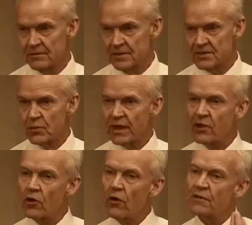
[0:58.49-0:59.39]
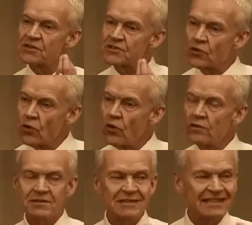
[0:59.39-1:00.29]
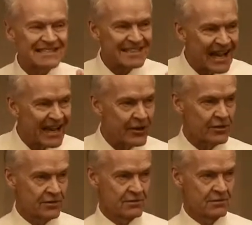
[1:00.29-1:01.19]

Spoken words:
It's what I call the soul's desire.